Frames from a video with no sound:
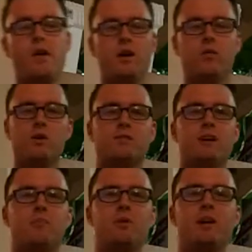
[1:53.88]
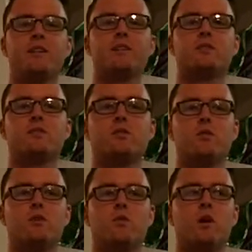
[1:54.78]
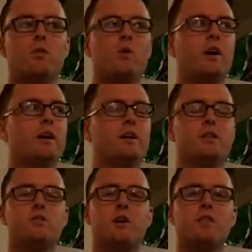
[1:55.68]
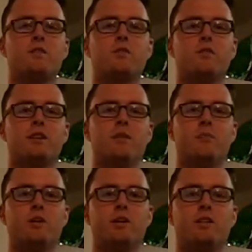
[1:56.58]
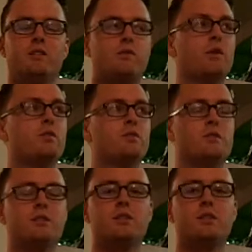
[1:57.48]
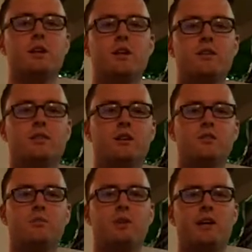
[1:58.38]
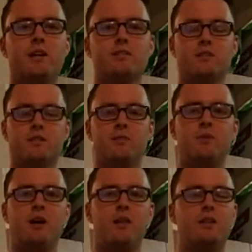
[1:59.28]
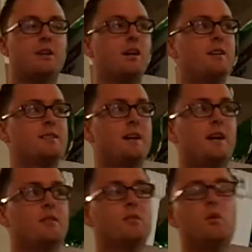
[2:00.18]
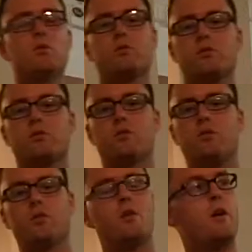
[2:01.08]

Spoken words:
And once that plane gets to the runway, he transfers that plane's frequency, tells the pilot to contact the local controller.